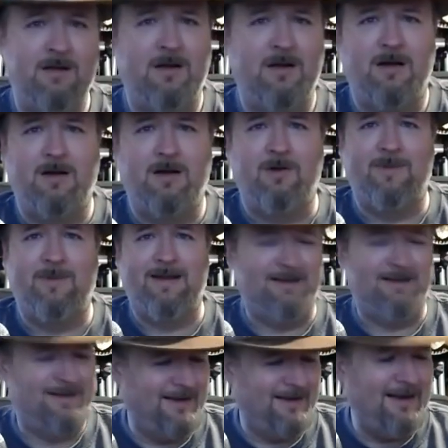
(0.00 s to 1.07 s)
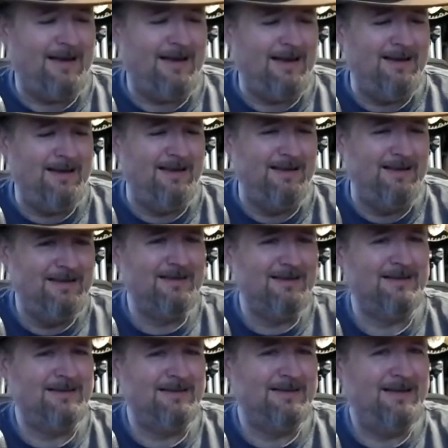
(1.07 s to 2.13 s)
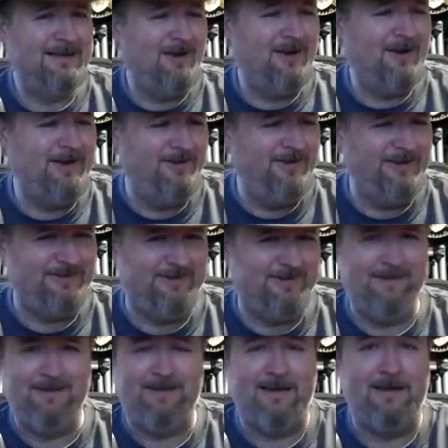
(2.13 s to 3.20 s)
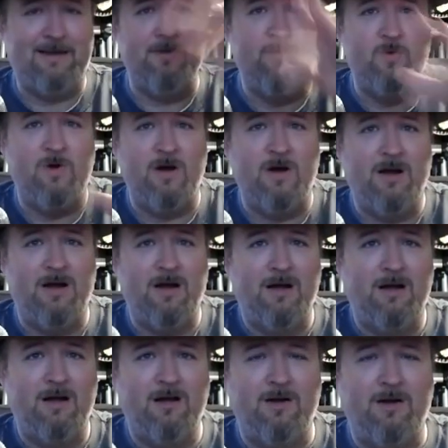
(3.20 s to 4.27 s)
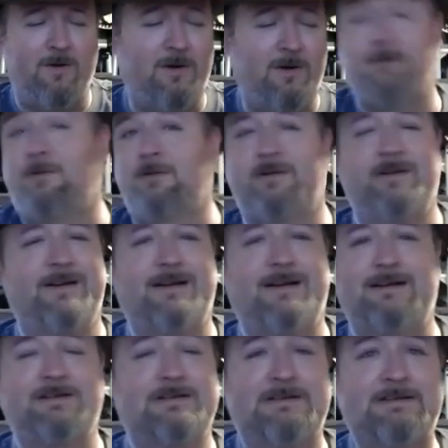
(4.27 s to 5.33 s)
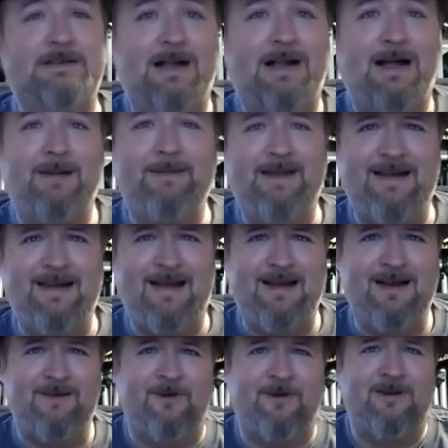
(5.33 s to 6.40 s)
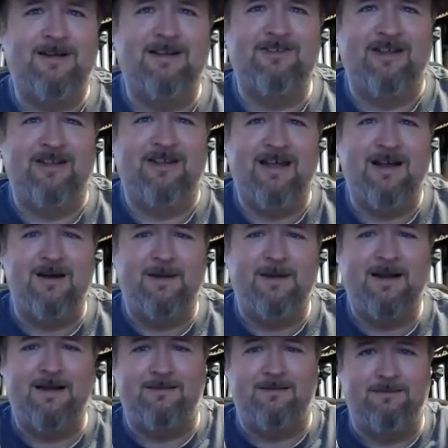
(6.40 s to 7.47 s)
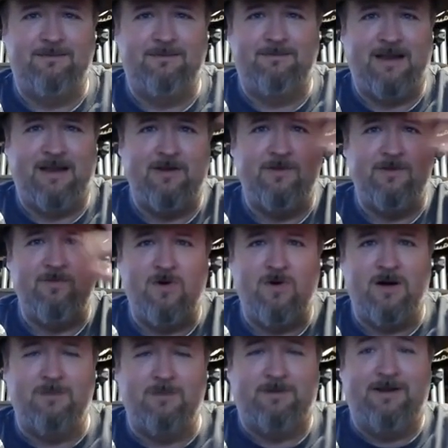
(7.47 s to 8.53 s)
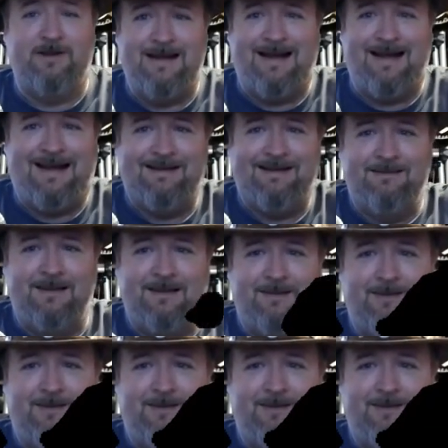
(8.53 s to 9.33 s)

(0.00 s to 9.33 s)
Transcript: Oh, my God. How can you do this to me? Oh, I'm getting out of here for a dozen again. Everybody, good night. Have a